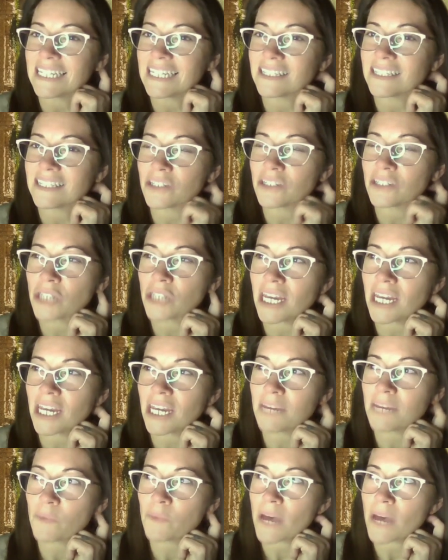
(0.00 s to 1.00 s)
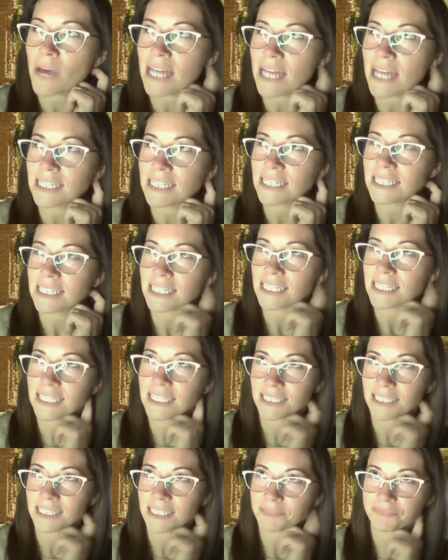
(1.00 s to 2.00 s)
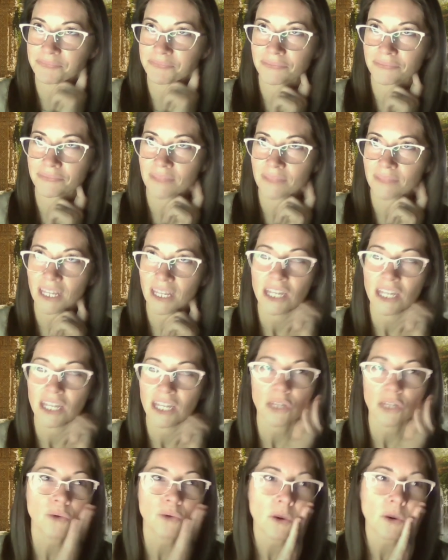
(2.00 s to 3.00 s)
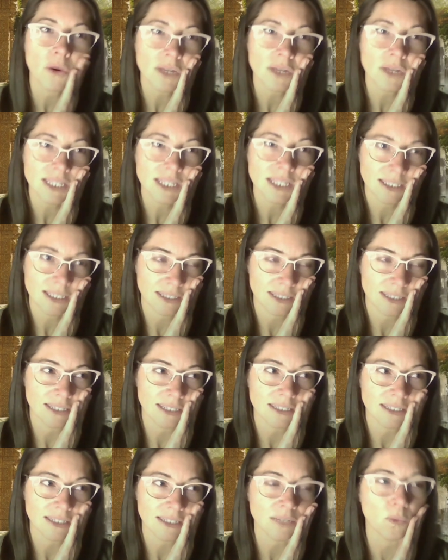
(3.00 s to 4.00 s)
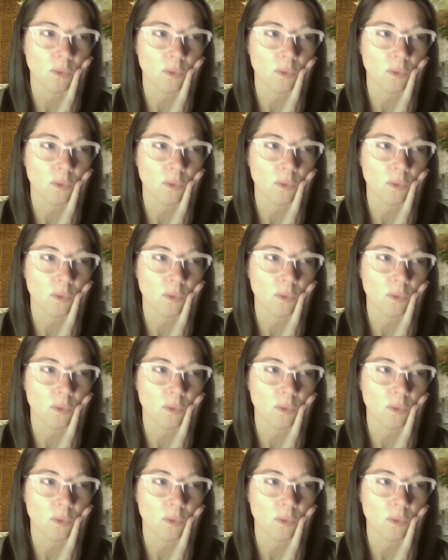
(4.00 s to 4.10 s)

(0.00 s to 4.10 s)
it's a shame when you go on these things like